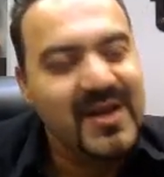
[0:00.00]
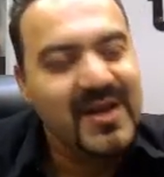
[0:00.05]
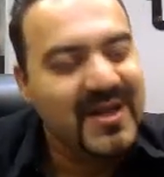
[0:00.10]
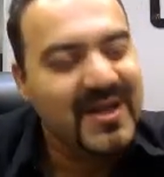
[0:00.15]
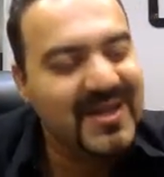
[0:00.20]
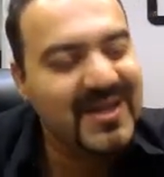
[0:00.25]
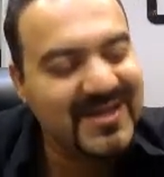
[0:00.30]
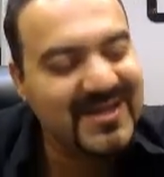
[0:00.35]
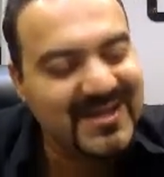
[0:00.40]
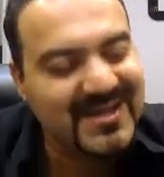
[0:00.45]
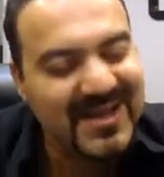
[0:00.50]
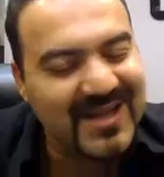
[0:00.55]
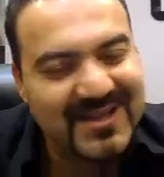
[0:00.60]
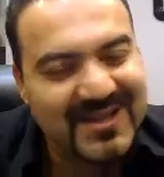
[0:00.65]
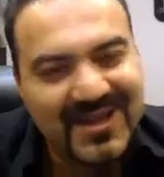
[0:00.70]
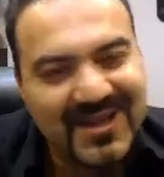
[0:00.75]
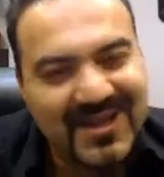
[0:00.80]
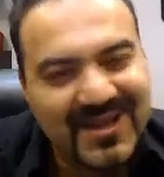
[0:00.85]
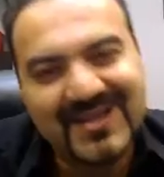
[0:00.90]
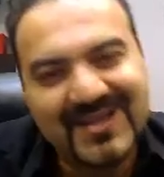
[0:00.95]
This is not
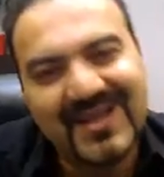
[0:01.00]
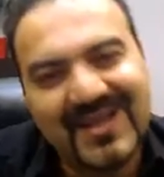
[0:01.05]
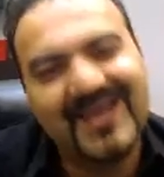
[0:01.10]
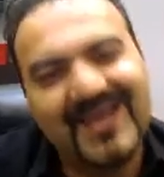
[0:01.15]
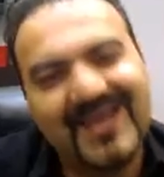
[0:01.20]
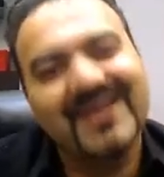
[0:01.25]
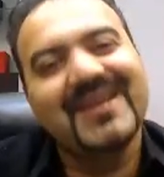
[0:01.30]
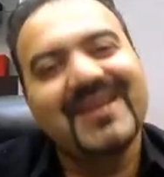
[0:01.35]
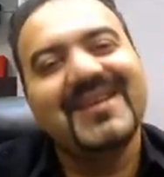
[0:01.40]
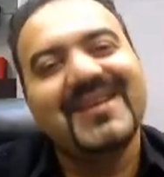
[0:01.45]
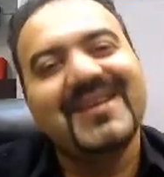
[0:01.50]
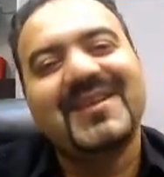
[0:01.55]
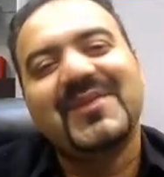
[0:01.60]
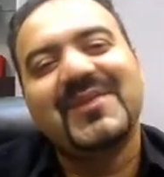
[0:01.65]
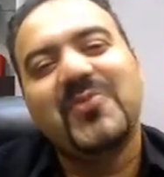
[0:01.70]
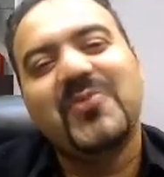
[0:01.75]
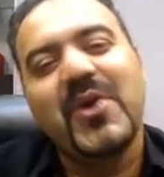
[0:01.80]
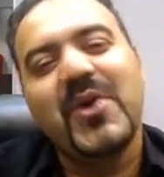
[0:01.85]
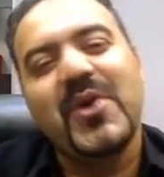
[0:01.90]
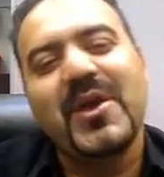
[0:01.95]
the ideal
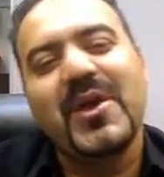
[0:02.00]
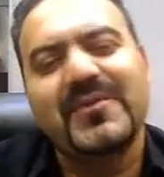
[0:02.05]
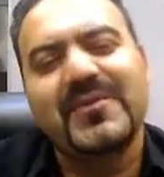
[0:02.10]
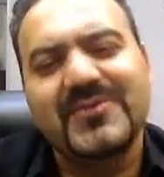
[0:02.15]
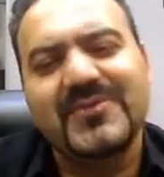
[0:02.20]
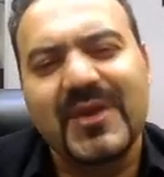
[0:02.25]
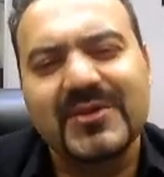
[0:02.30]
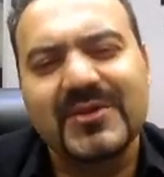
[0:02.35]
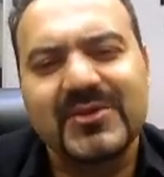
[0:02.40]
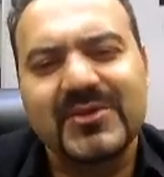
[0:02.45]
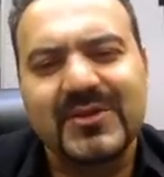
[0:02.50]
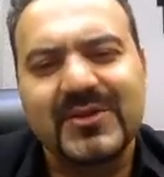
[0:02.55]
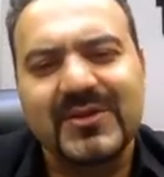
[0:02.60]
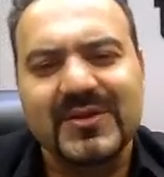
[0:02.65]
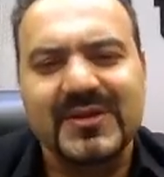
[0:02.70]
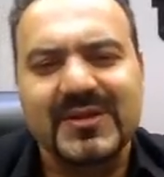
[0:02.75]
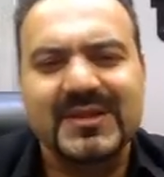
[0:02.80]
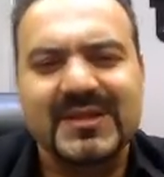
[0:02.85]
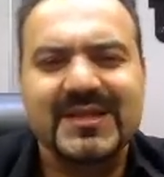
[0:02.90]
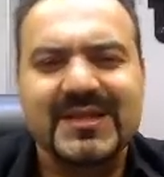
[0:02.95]
way of strategy
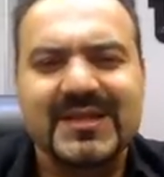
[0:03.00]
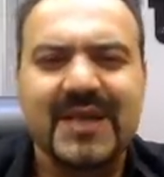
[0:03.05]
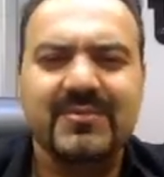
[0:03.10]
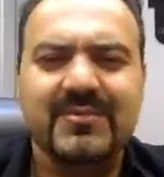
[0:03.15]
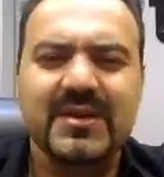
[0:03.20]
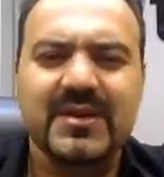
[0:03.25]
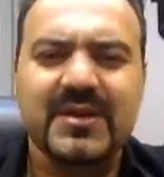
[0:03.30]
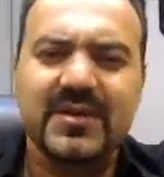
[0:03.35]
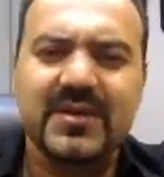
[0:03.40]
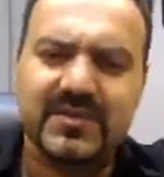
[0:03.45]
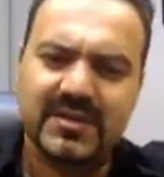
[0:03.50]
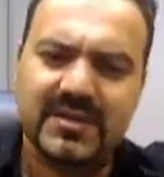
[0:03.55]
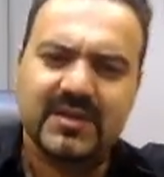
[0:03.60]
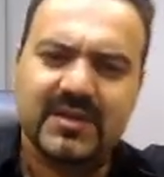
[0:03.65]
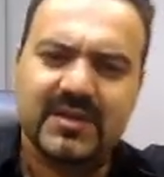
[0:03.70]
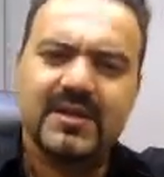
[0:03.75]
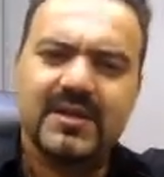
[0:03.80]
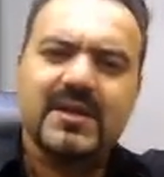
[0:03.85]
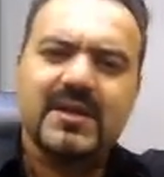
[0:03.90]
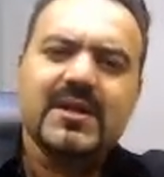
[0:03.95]
that Islam believes in.
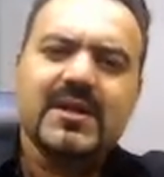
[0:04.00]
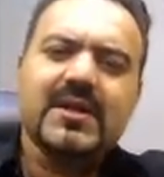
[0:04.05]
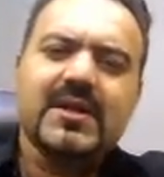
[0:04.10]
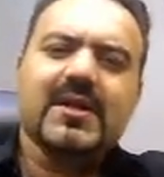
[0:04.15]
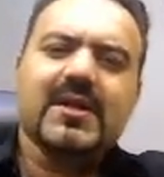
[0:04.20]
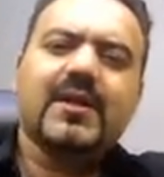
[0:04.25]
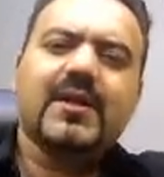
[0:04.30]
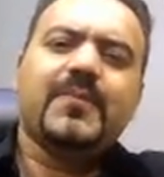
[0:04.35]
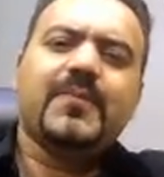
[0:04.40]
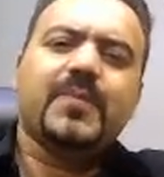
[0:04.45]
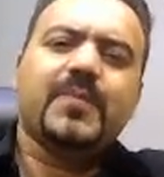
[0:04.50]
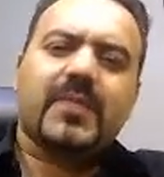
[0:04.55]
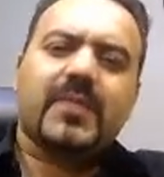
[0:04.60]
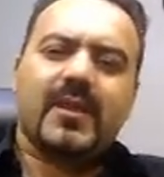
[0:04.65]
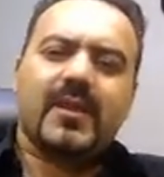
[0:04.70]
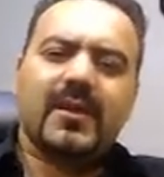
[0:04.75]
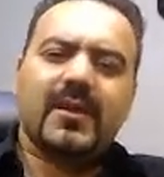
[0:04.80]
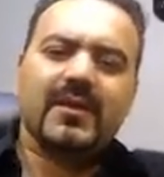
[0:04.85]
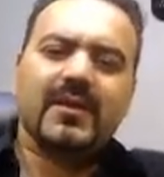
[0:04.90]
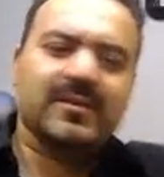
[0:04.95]

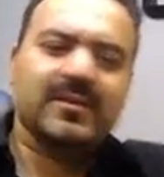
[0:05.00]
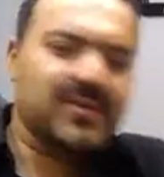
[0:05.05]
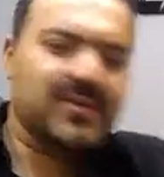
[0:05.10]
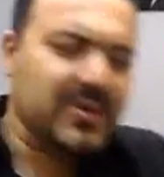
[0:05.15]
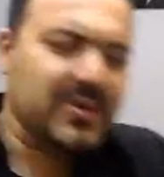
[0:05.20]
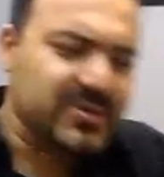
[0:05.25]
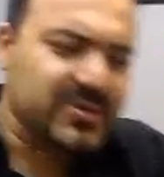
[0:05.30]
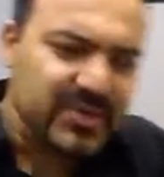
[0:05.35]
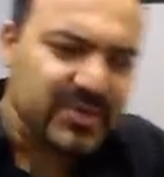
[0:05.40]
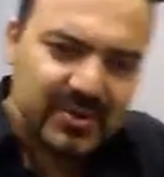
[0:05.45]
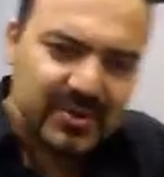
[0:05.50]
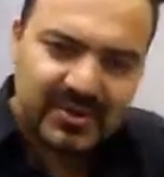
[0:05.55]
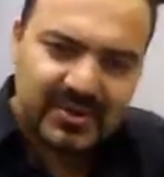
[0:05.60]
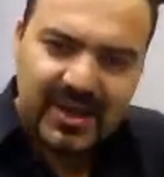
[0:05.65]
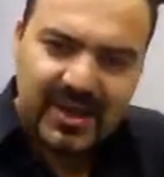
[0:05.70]
They